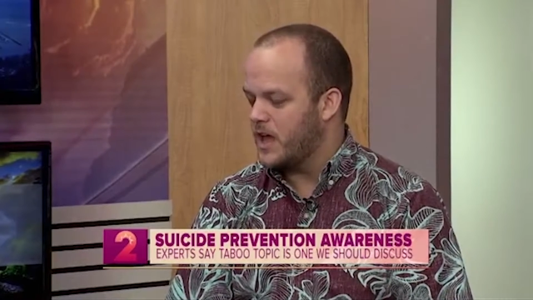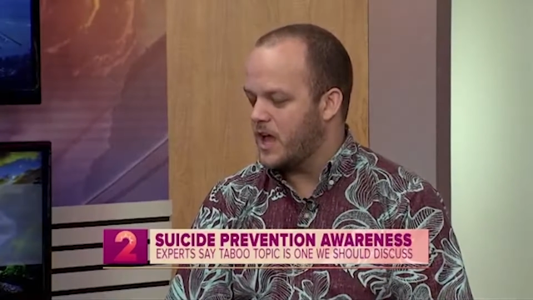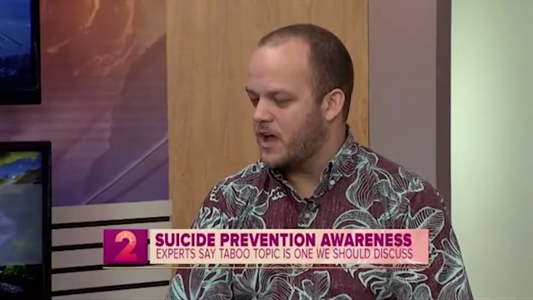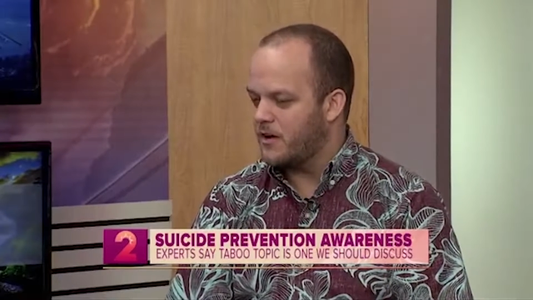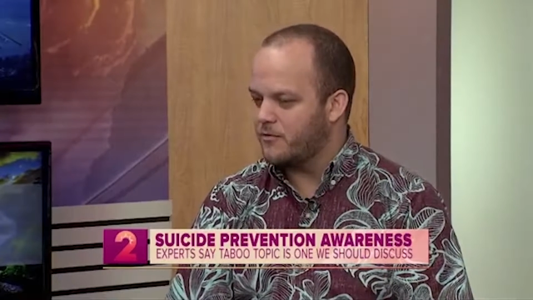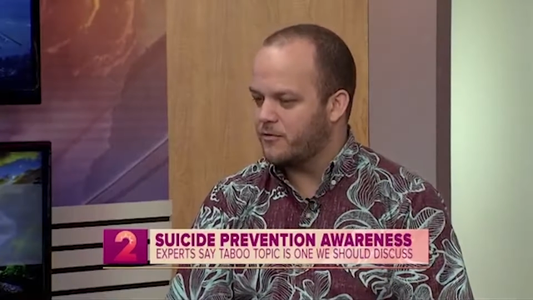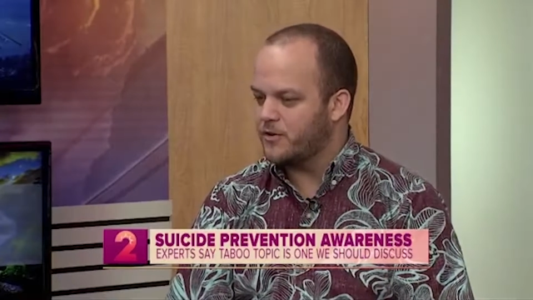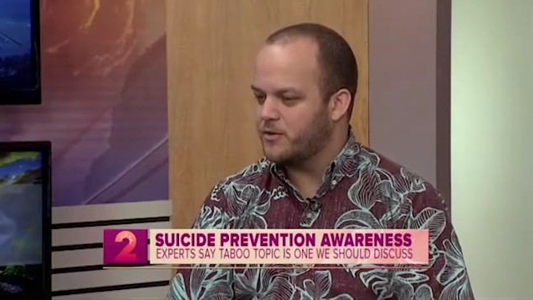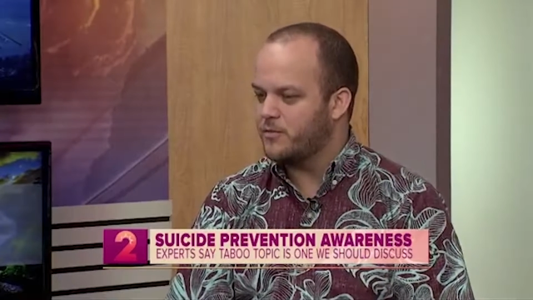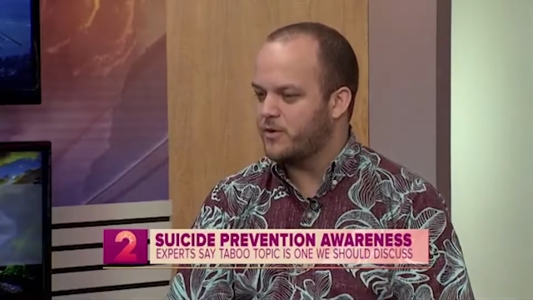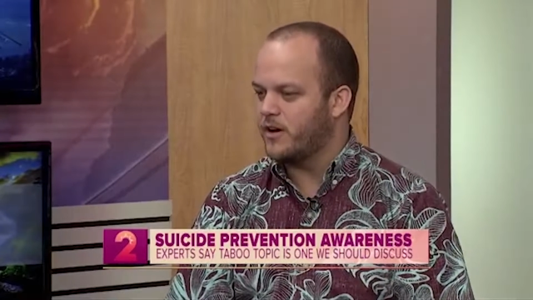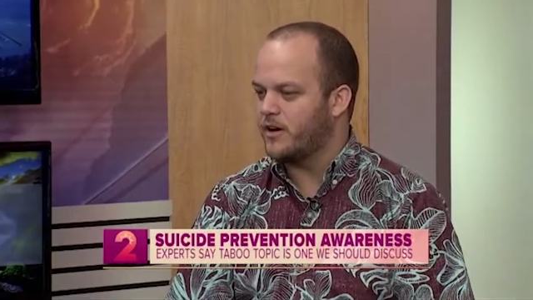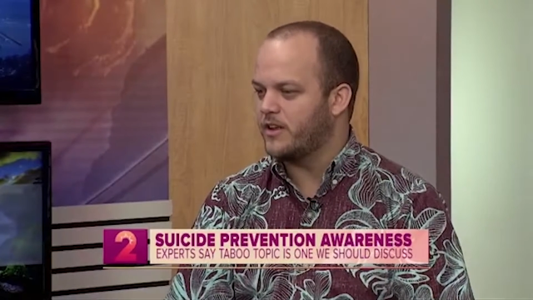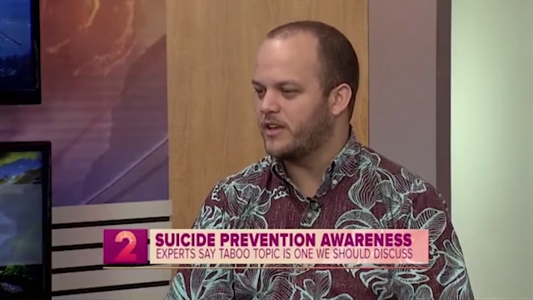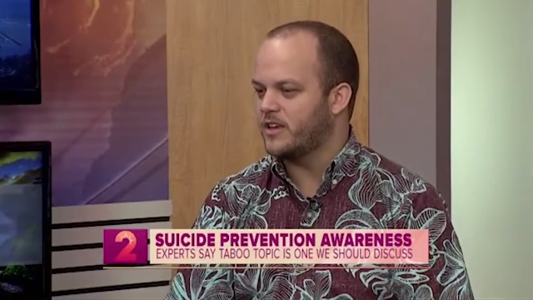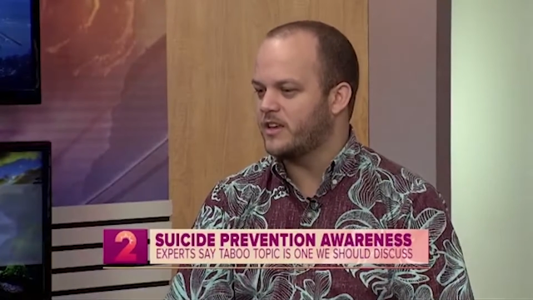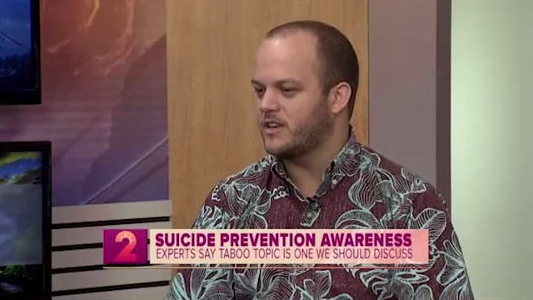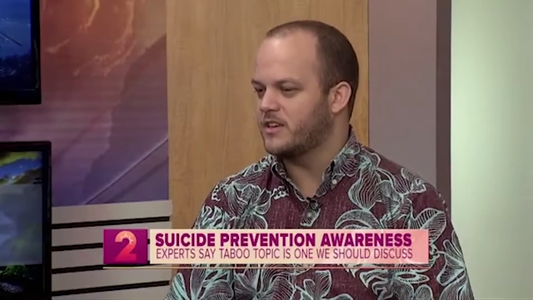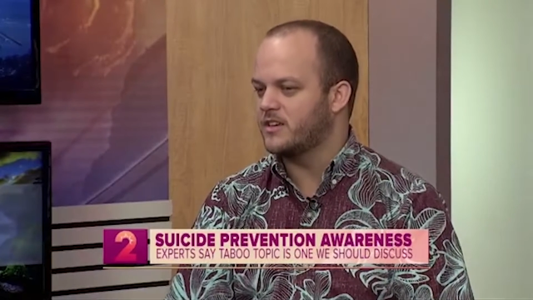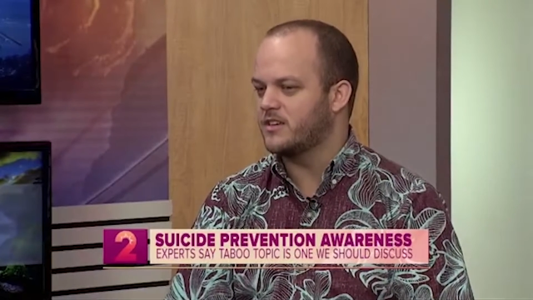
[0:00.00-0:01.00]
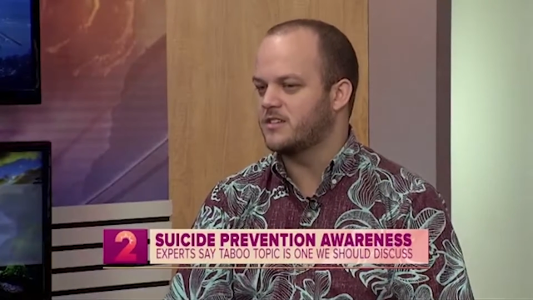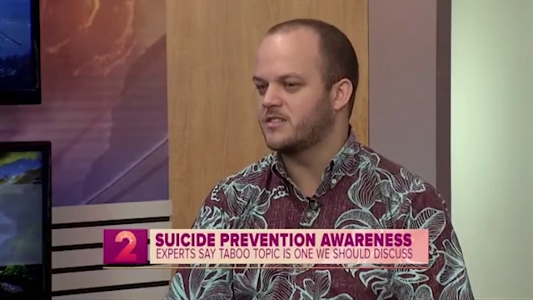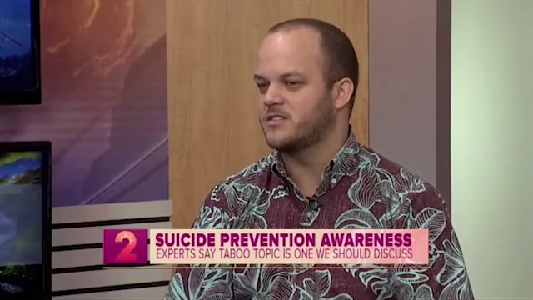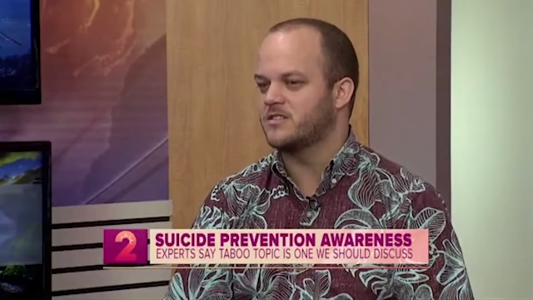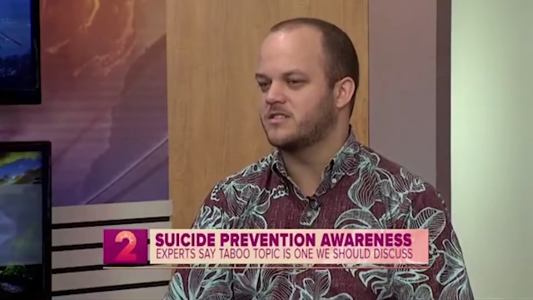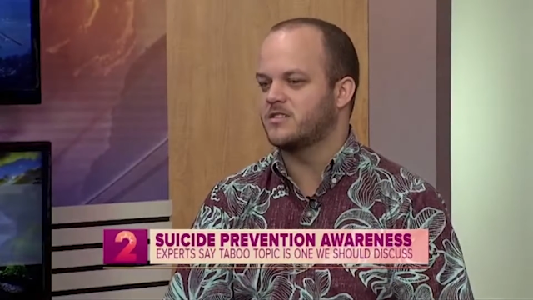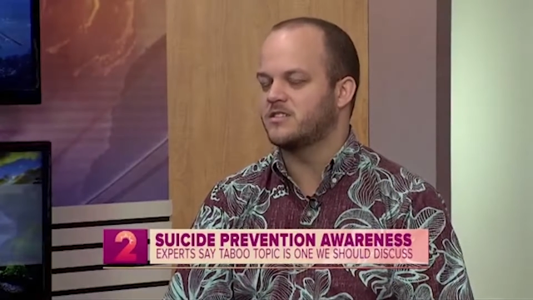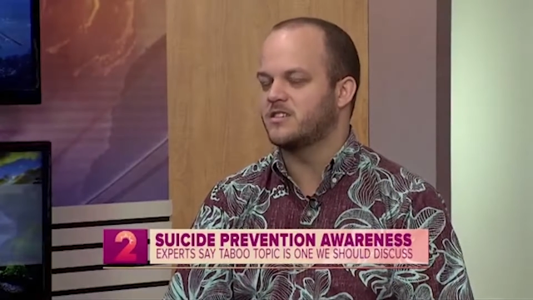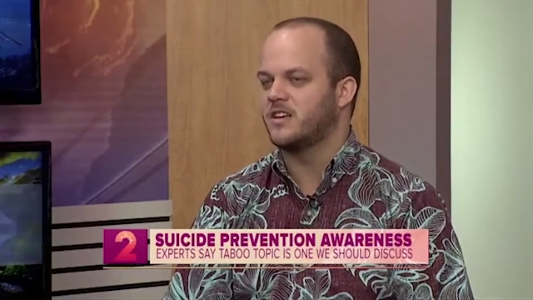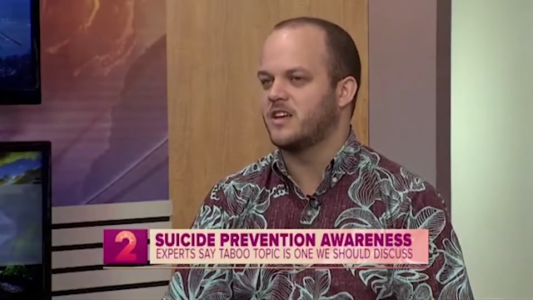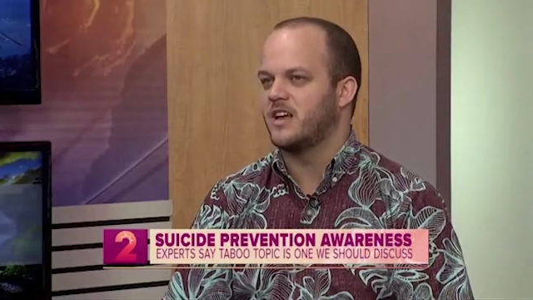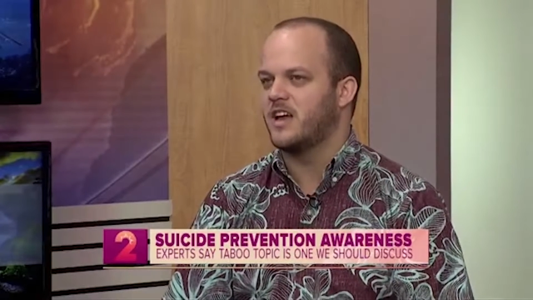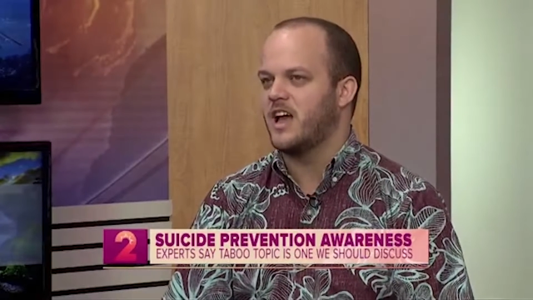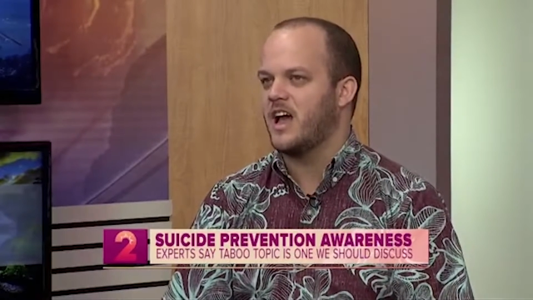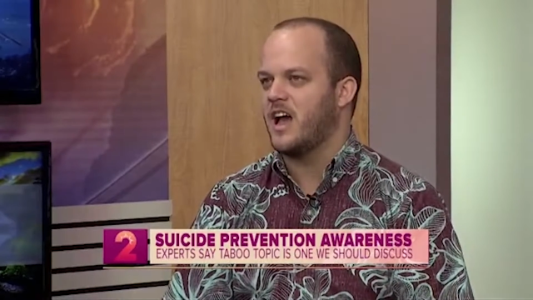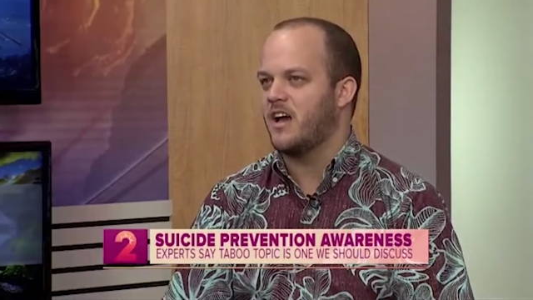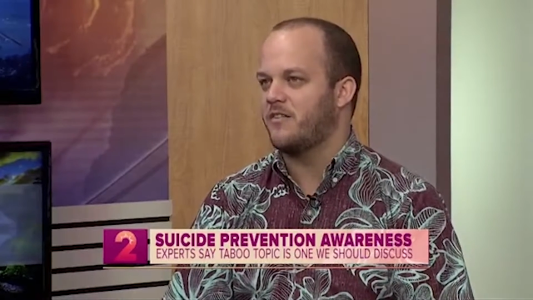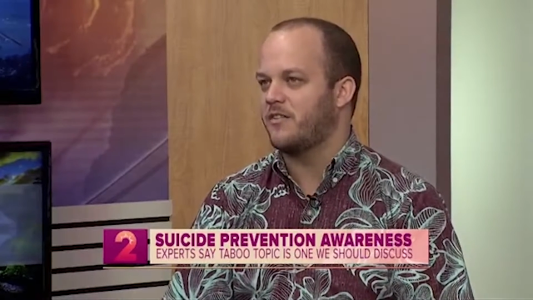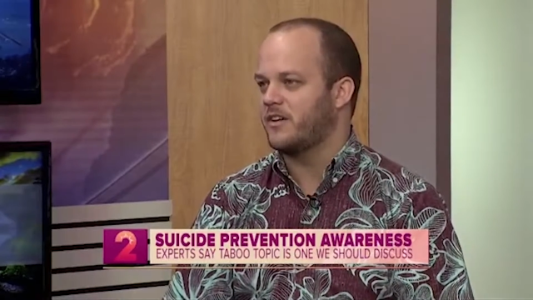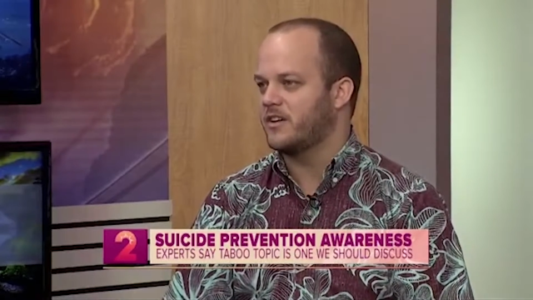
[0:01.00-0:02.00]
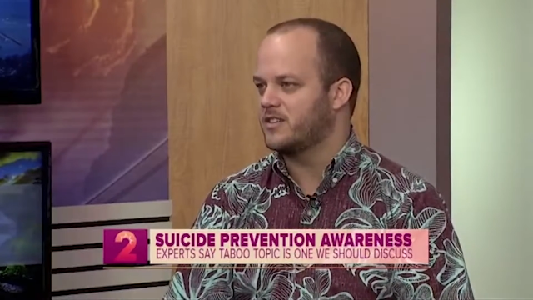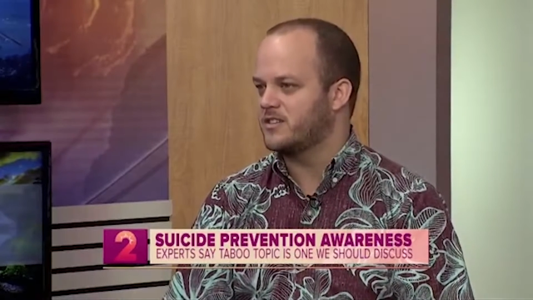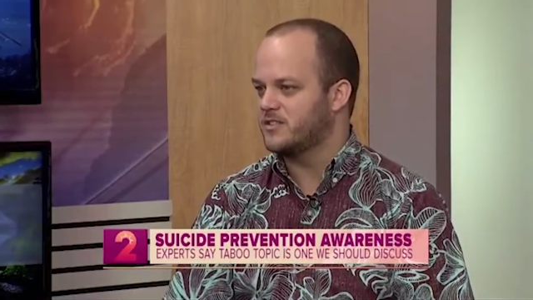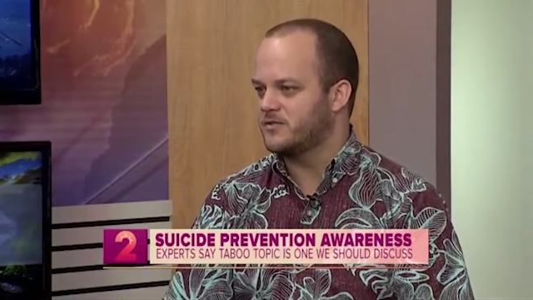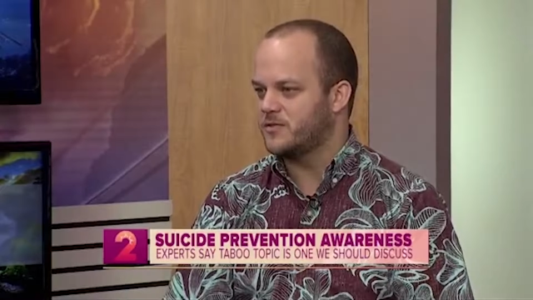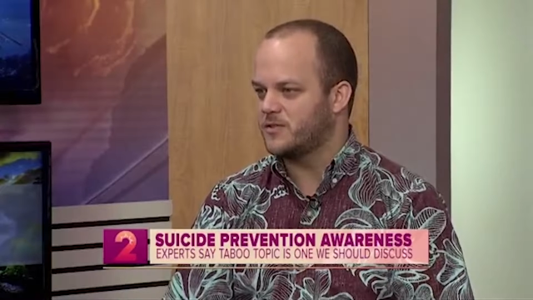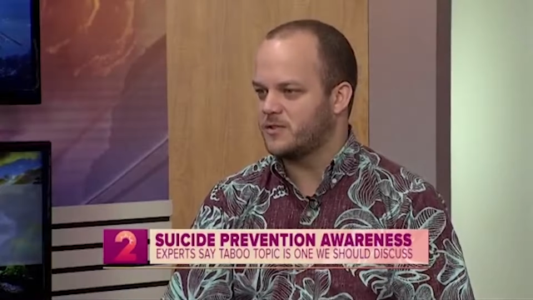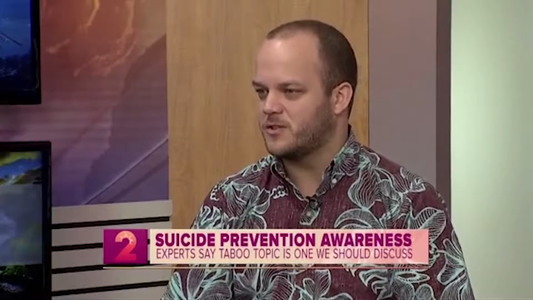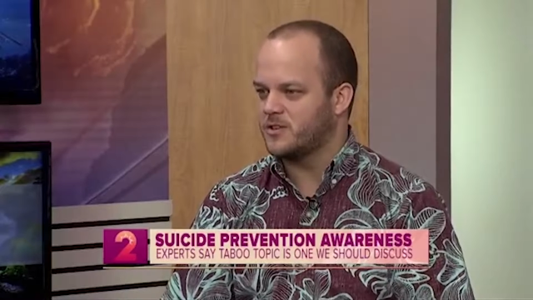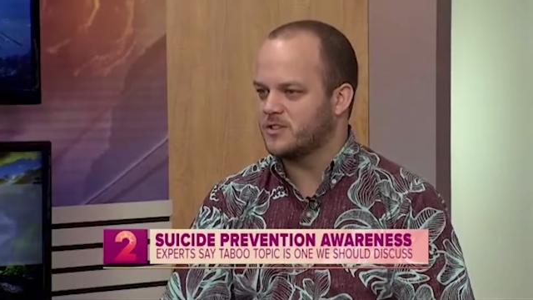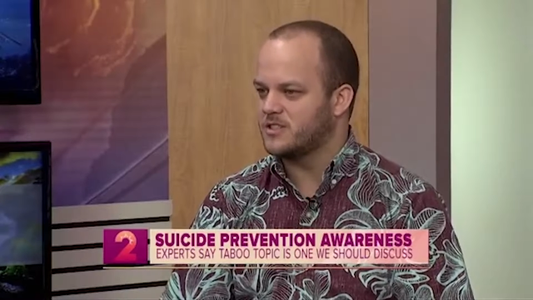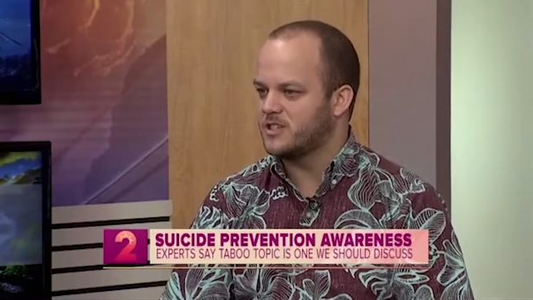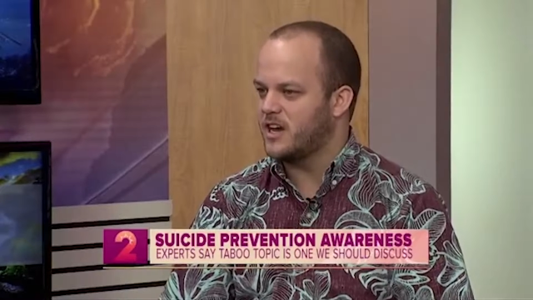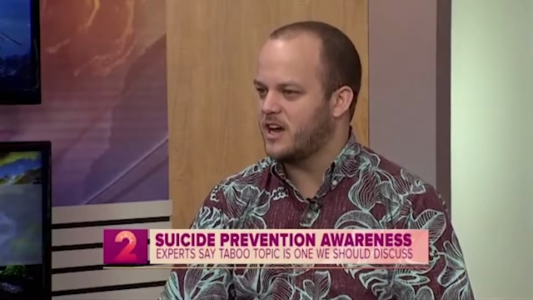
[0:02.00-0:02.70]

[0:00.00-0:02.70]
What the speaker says: Everybody having a difficult